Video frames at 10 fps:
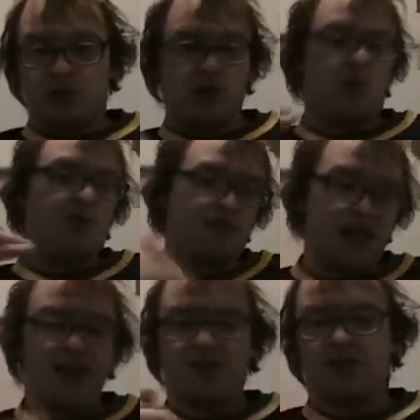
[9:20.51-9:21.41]
you
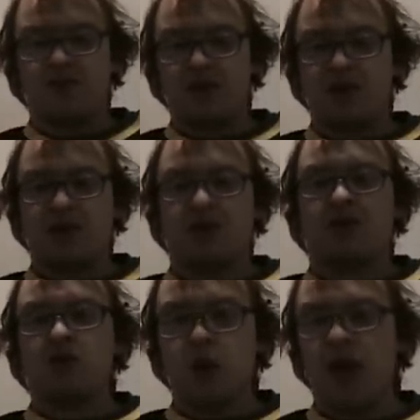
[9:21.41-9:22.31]
say it to the media
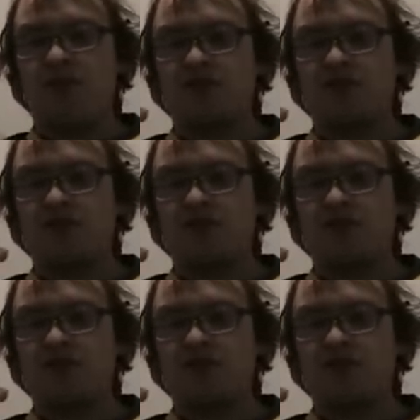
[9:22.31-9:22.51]
that you have